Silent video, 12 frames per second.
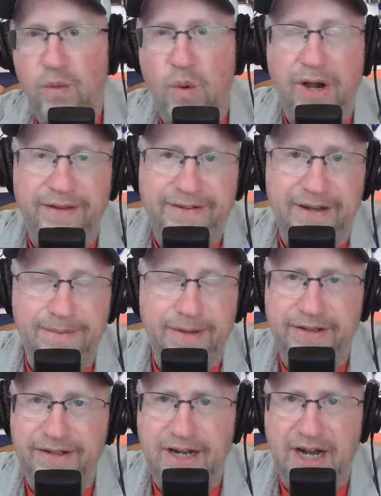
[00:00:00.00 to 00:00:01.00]
wanted $10
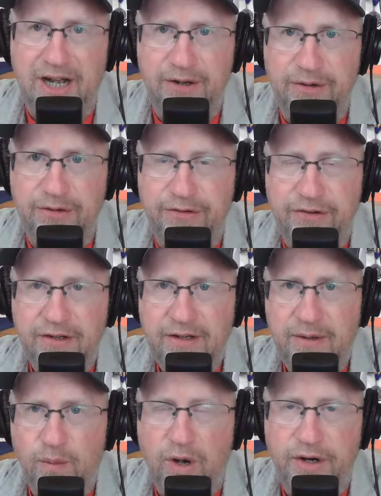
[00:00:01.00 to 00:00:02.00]
million and
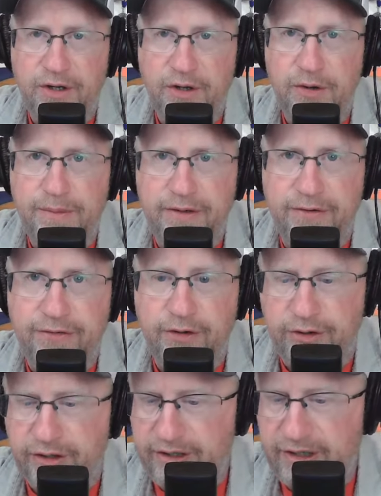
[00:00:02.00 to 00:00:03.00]
wanted to go to
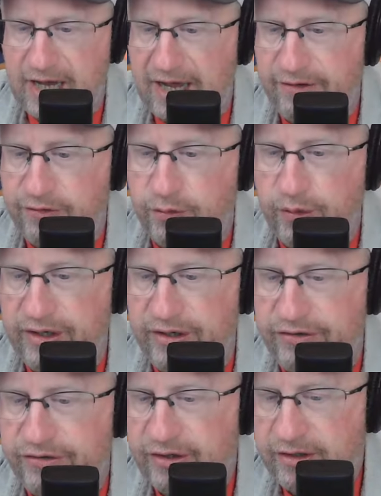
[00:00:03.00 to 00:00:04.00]
Minnesota. He got his
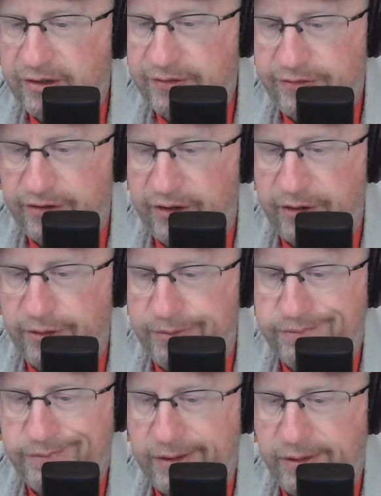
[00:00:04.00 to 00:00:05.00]
wish.
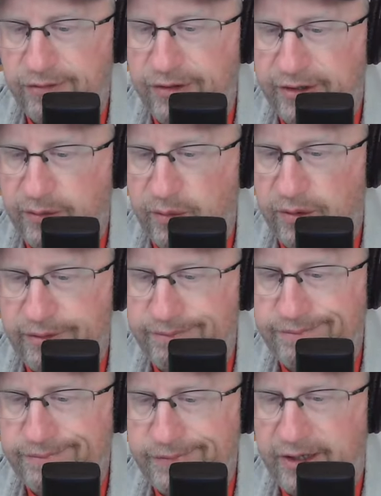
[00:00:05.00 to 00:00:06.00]
So they really weren't,
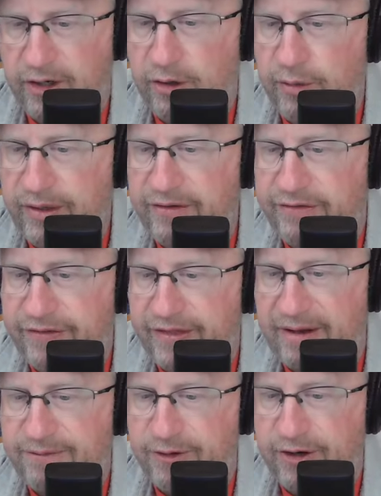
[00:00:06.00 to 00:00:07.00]
you know, into
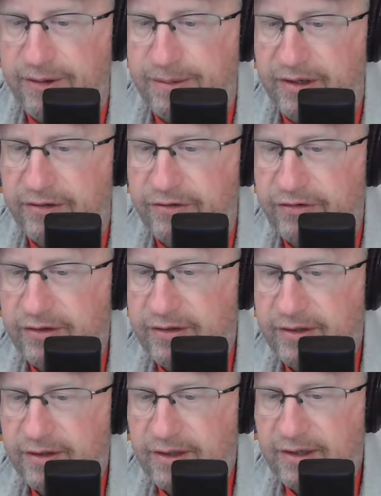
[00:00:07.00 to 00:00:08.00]
that very much.
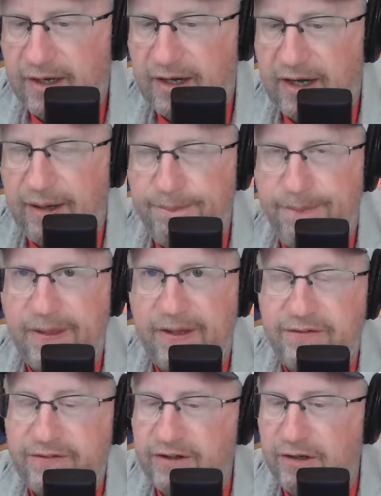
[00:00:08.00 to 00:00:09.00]
They
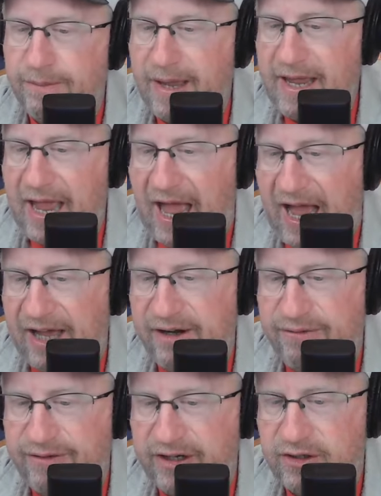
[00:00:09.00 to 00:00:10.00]
still may add
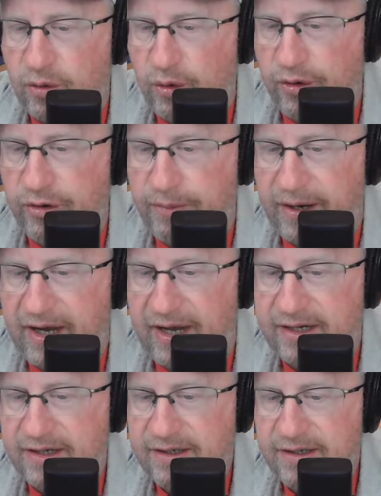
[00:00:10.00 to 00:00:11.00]
a vet
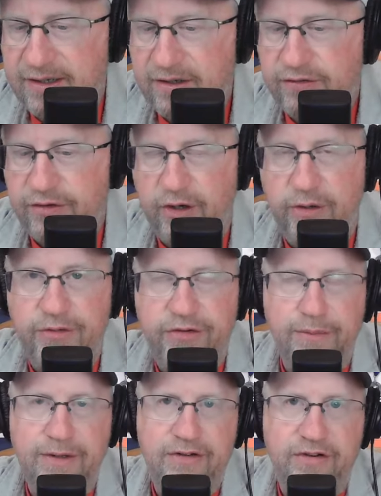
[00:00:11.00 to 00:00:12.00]
quarterback. So
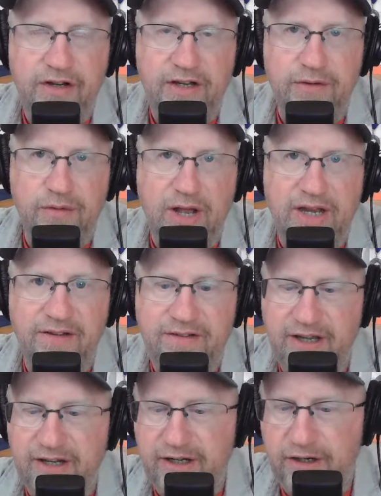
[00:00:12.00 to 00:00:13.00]
Jimmy G and Ryan
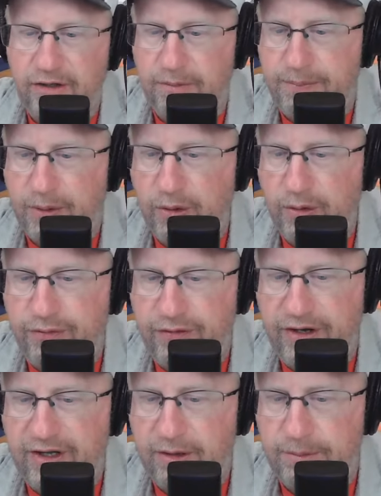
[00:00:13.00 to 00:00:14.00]
Tannehill are both
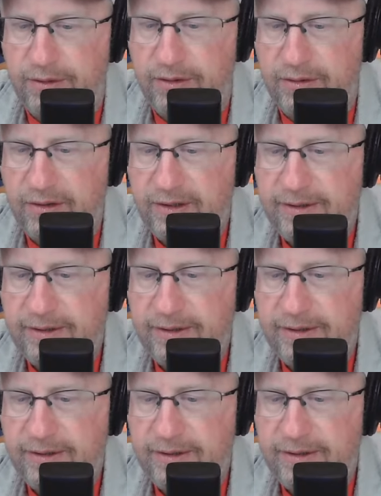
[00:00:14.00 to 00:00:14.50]
available.